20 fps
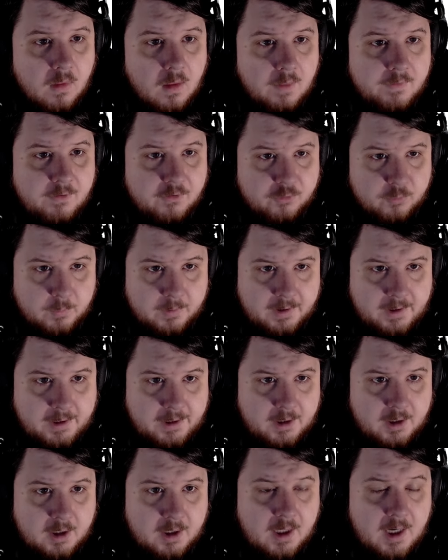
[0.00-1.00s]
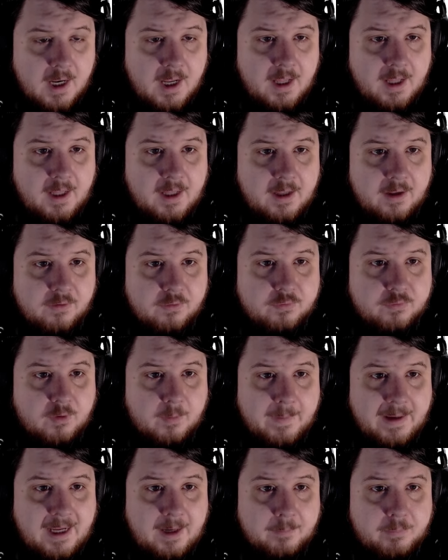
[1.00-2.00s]
This one here is
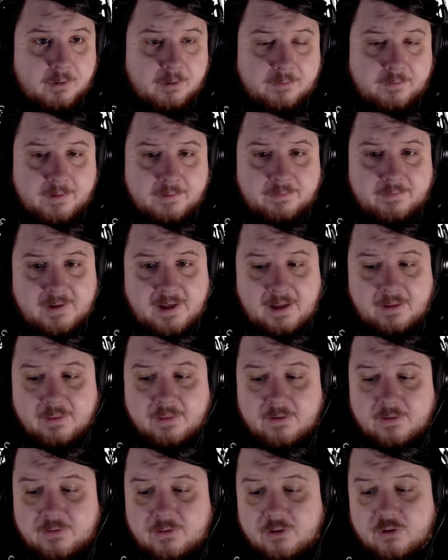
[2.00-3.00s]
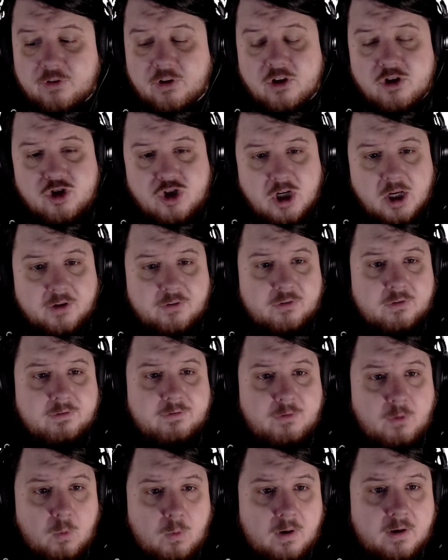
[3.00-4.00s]
from April 15th. This is just
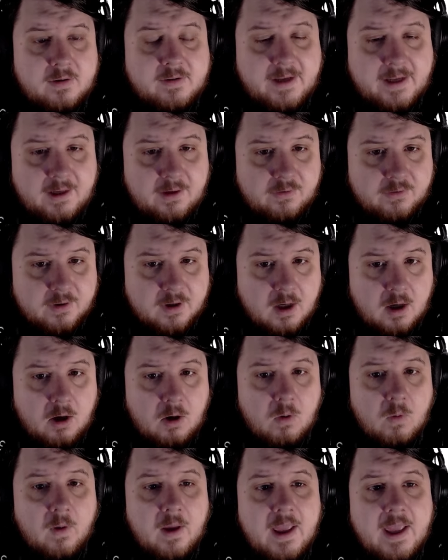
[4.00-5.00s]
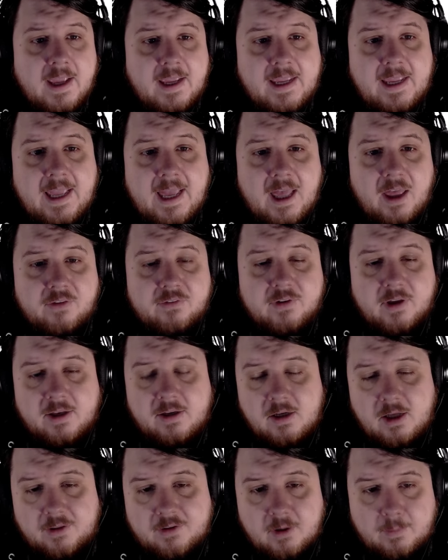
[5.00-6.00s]
four days ago. He has
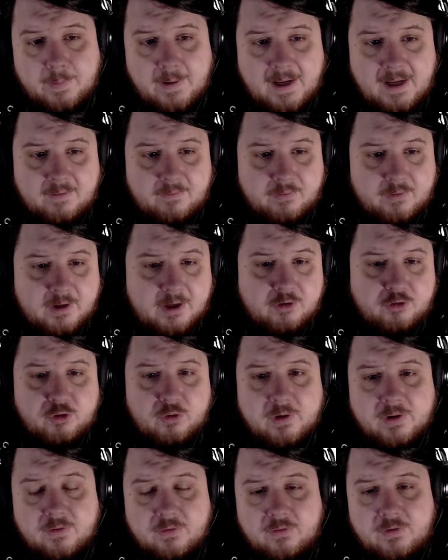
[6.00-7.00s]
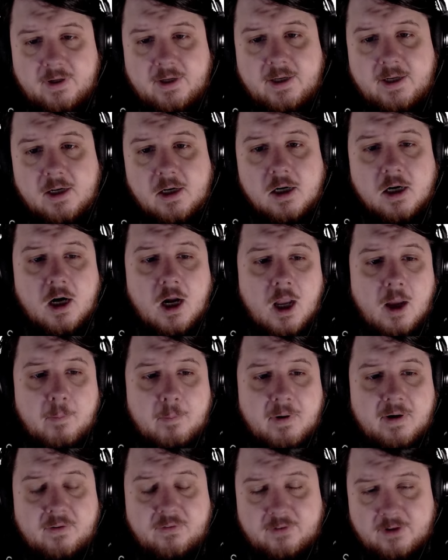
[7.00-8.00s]
another pamphlet, as you can see here,
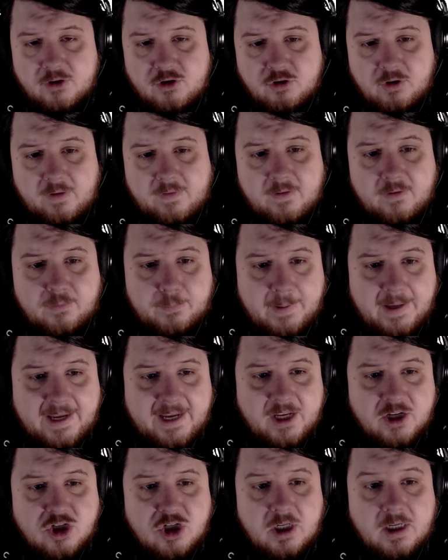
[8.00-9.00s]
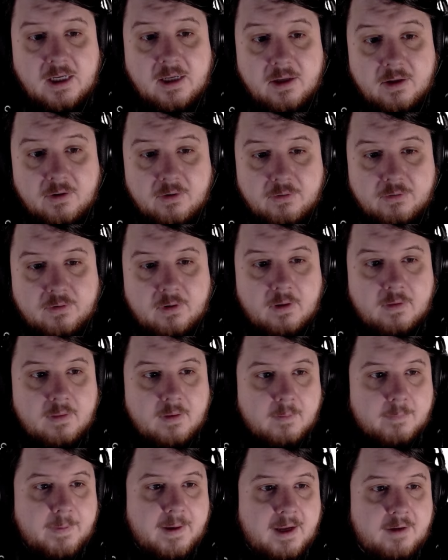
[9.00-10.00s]
but essentially this page is
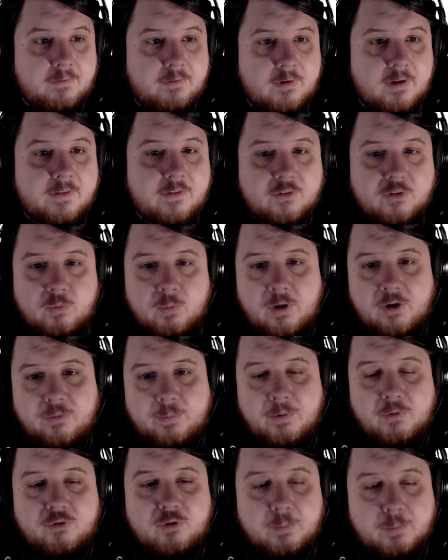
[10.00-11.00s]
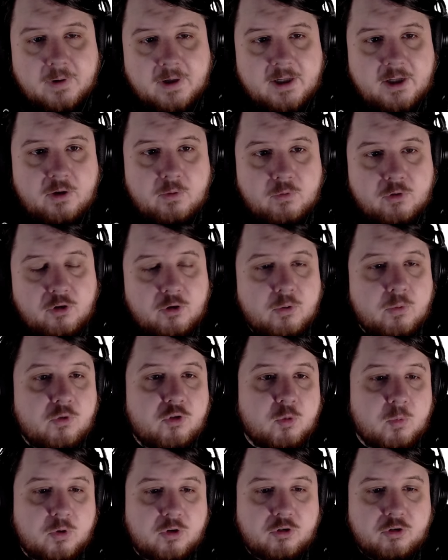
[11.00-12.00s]
the pamphlet. This is what it's supposed to bring you to,
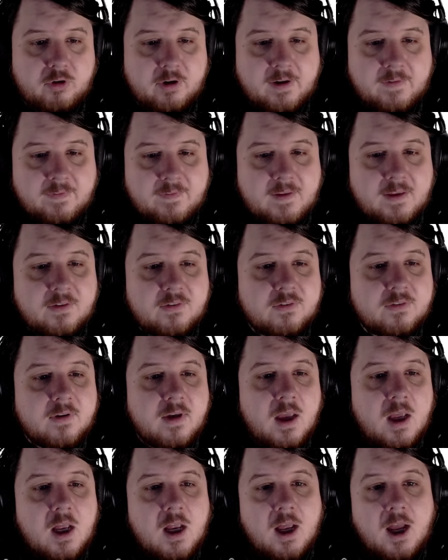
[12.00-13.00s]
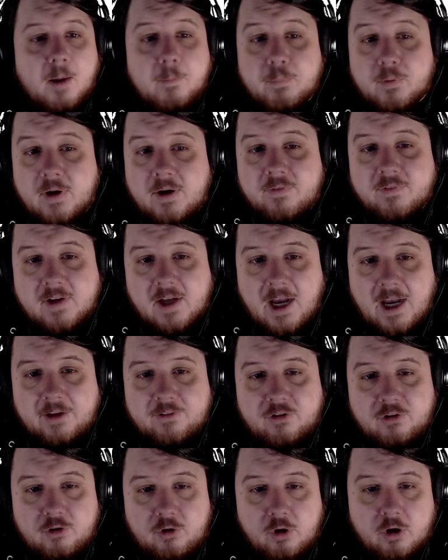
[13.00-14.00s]
so we'll just look at this. A brief guide
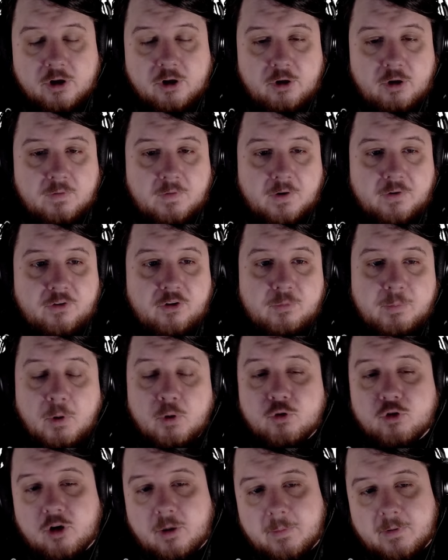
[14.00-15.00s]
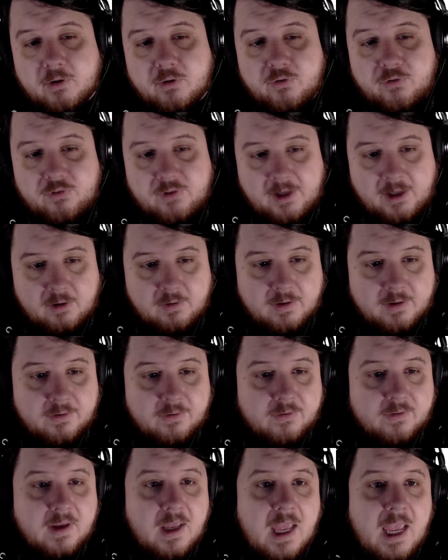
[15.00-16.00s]
to New York University's most criminal
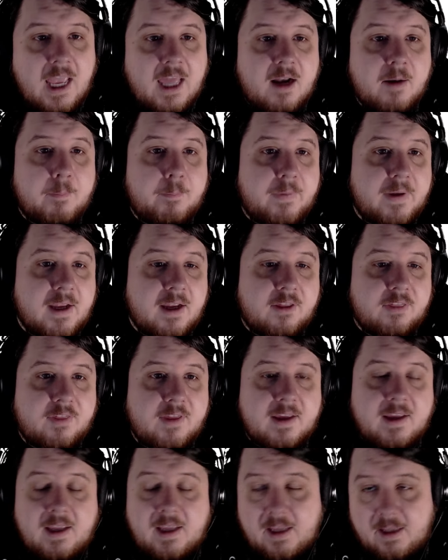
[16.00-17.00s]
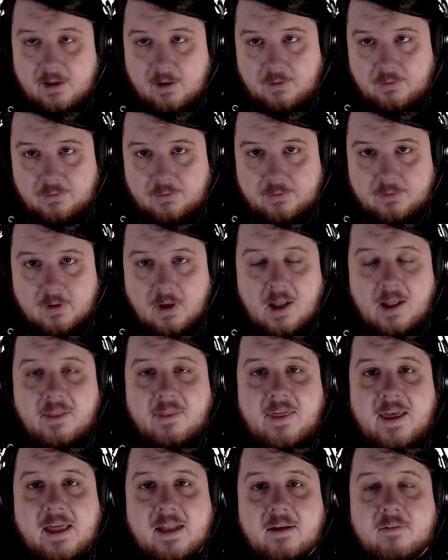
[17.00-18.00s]
secrets. And a big thing is
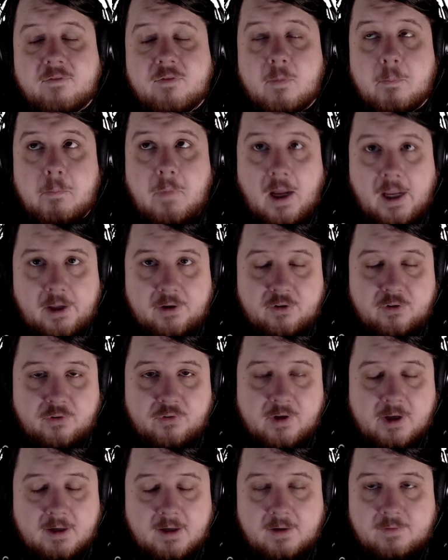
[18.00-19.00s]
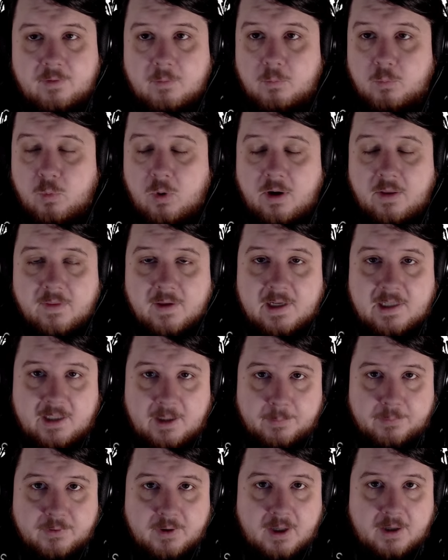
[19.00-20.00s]
that, from my understanding, from one of the
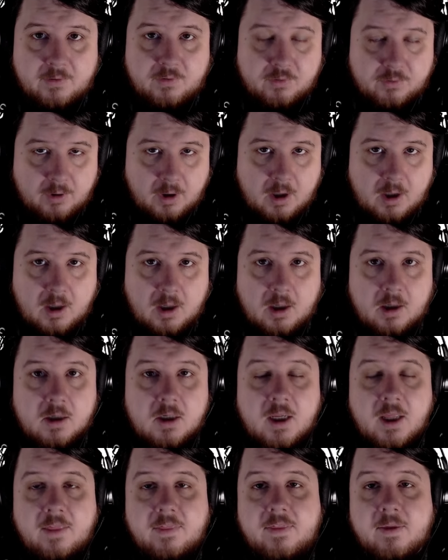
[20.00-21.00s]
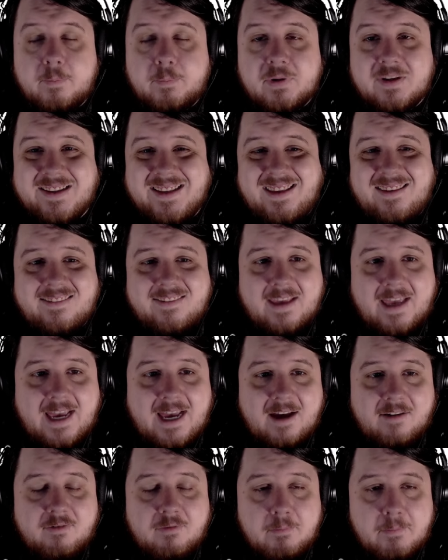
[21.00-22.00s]
clips I saw, the police
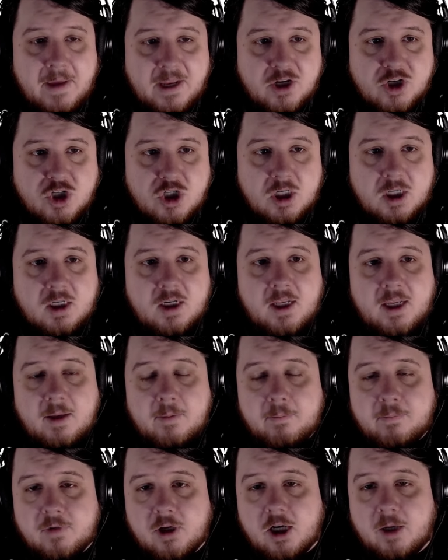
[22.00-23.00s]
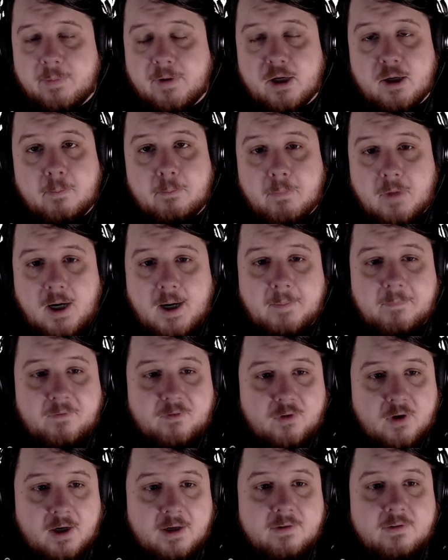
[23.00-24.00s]
have mentioned him talking about a mob
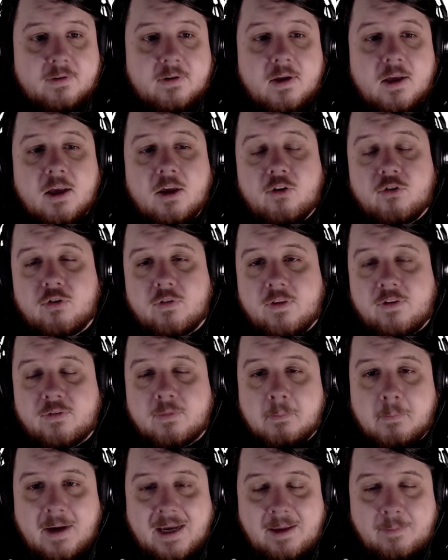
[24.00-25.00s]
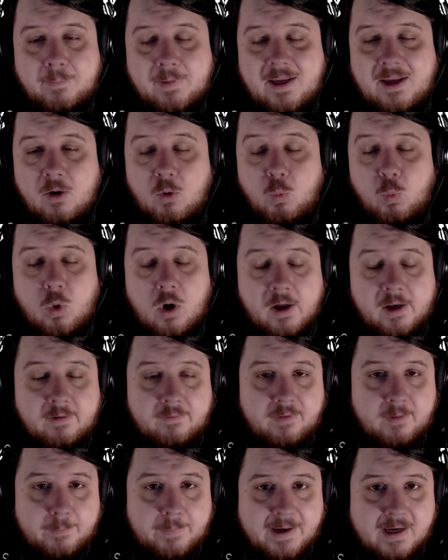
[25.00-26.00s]
front. So this might be one of
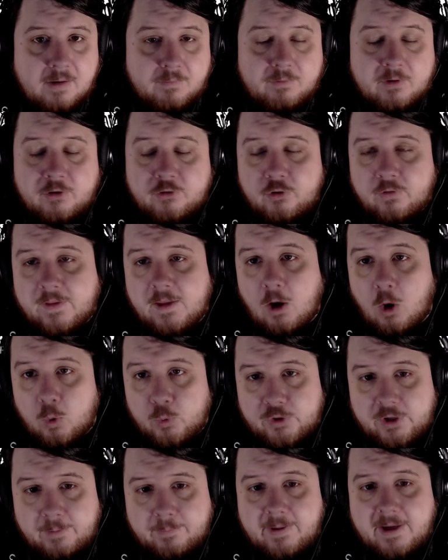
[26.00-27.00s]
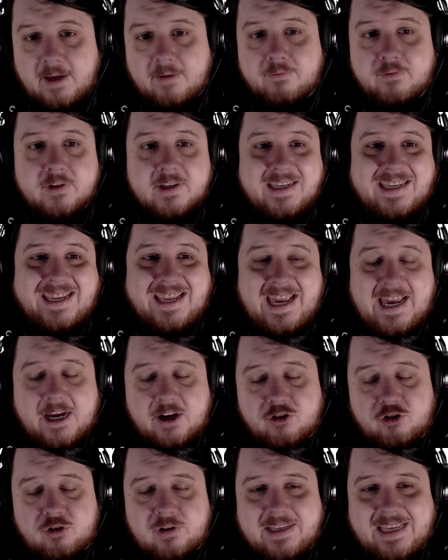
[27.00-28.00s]
the pamphlets or the only pamphlet he
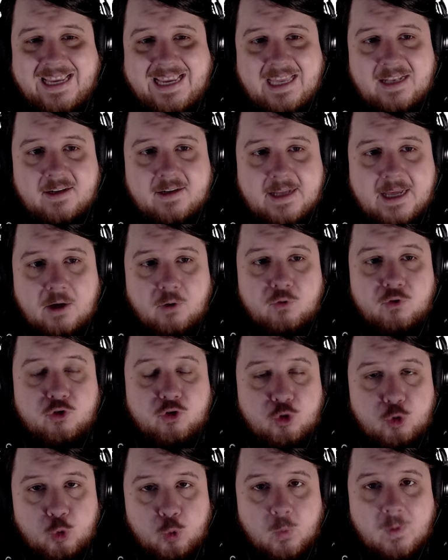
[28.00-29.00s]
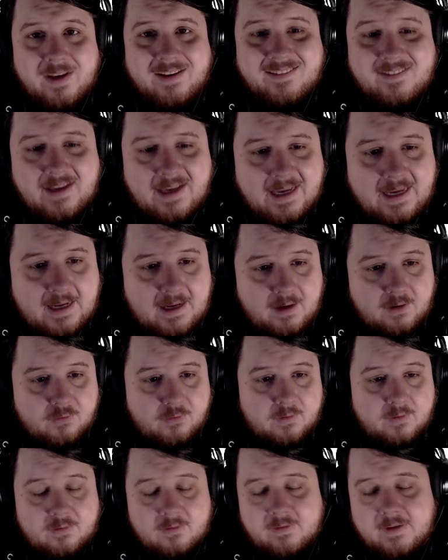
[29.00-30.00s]
actually handed out today.
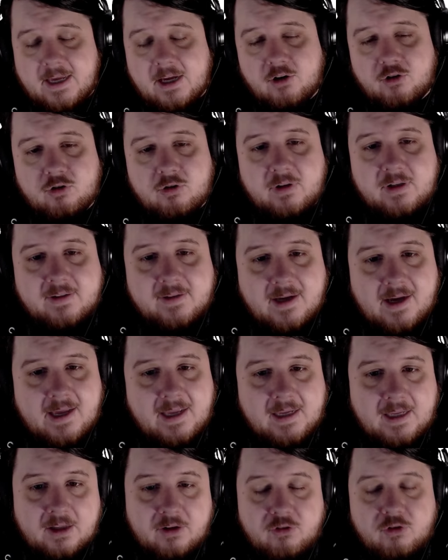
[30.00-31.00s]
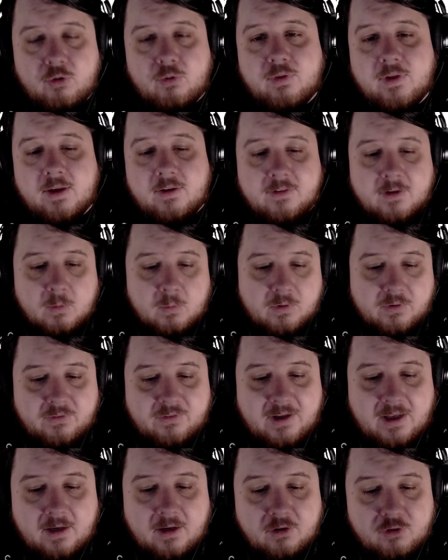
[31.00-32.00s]
So this is actually tying into things that were
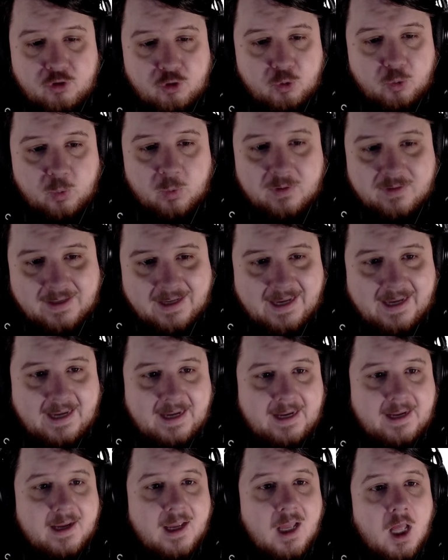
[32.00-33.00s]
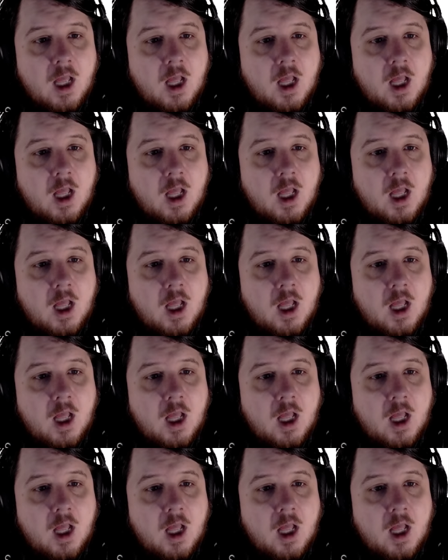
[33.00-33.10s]
said today.